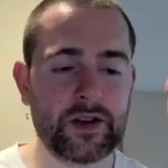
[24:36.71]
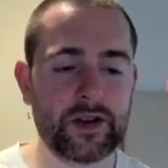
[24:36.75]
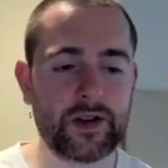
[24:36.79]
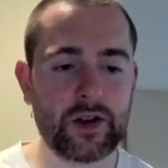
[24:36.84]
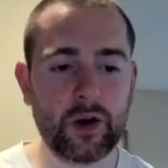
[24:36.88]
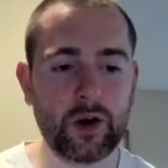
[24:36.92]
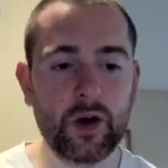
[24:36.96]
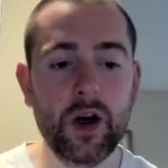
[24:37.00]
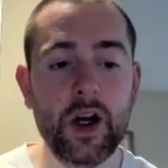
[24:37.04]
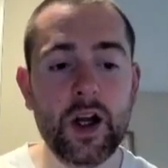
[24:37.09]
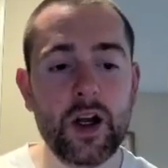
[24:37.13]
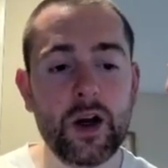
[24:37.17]

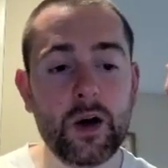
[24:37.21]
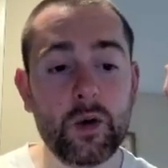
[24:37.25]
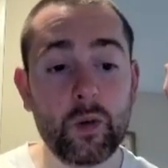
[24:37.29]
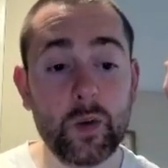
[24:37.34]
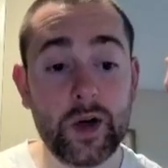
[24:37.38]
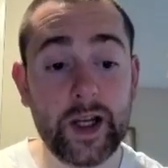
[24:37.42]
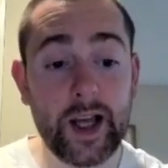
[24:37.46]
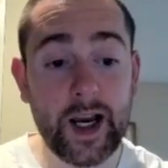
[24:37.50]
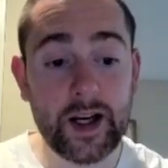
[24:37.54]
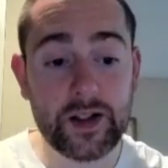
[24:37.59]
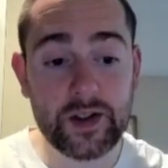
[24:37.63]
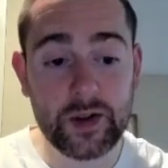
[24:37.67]
So
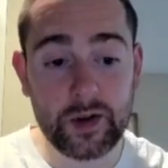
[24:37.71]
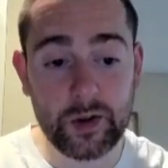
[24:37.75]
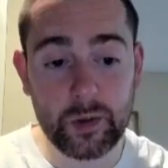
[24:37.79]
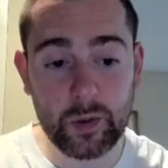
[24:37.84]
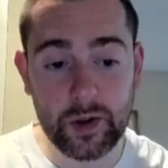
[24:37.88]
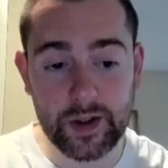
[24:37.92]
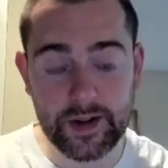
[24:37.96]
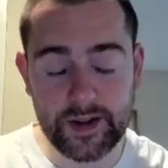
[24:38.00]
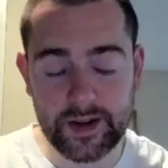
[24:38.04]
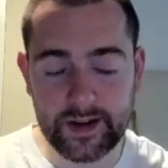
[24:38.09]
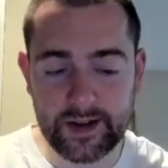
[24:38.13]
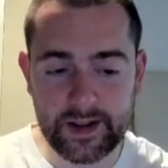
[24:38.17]
we actually were
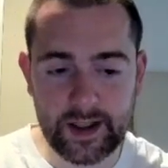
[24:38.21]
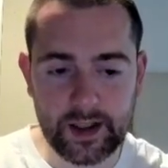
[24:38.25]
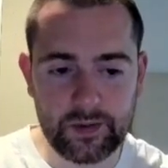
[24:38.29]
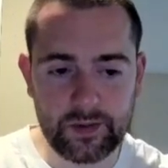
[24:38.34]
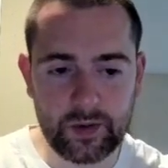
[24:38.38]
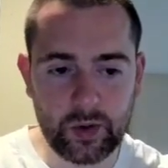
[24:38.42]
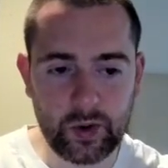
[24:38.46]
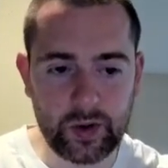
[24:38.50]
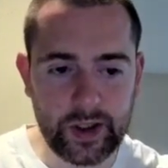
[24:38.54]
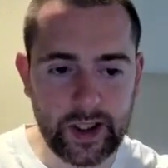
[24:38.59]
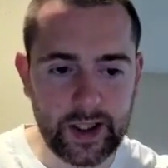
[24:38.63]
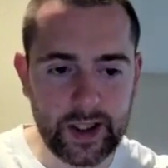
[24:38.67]

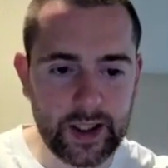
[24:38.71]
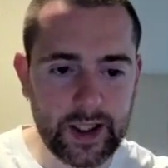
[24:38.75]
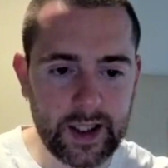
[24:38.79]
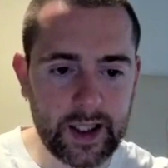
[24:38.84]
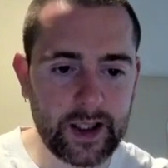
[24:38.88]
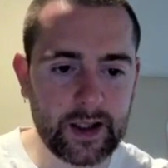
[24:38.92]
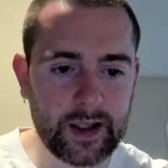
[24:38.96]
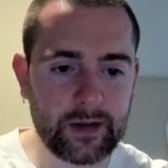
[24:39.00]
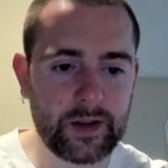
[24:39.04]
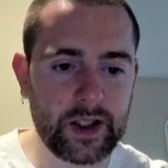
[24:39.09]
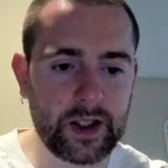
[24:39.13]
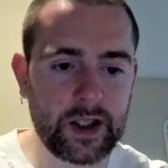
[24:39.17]
successful in
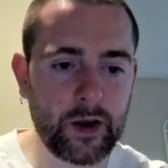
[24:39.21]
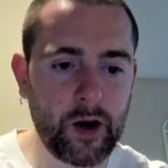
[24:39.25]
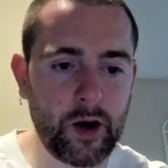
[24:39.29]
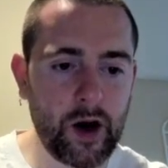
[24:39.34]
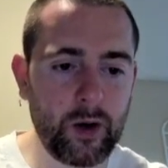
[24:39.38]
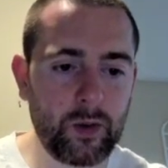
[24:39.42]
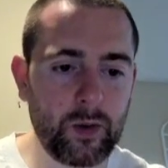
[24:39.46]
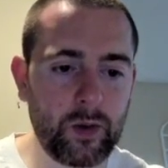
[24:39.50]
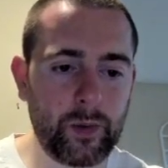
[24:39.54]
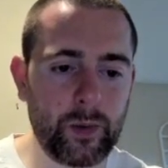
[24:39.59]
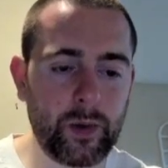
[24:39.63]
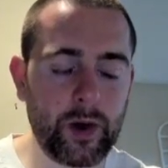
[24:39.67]
getting a video
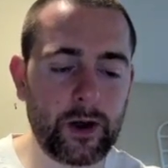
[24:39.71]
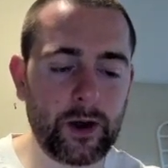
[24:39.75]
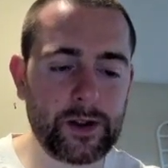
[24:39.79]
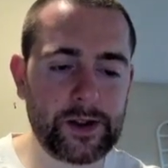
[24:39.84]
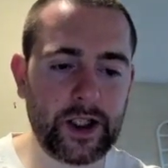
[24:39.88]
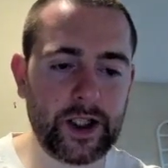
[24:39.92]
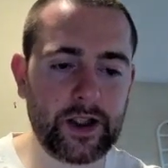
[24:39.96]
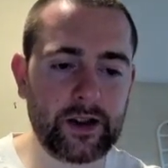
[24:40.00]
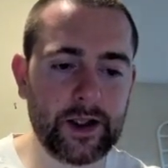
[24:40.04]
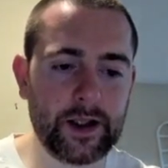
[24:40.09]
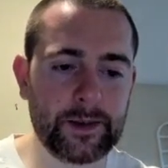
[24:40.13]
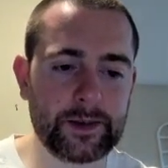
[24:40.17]
out with Paul
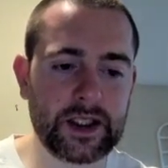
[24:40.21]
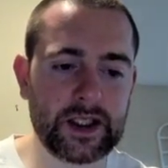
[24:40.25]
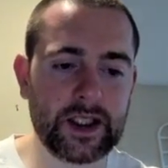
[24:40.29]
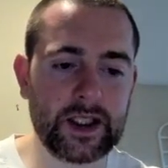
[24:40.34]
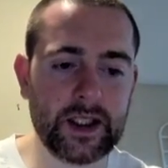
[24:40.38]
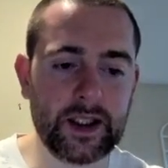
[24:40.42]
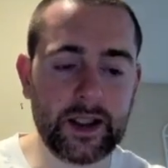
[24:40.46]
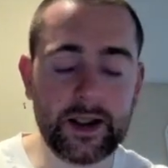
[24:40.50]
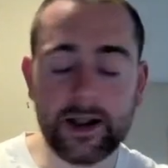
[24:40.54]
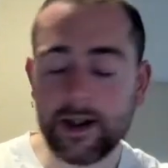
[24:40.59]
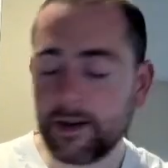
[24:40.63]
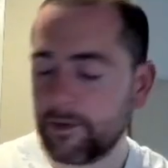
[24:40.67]
J.
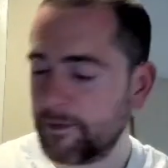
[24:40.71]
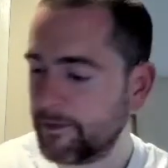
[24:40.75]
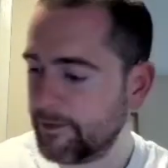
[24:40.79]
Lipsky.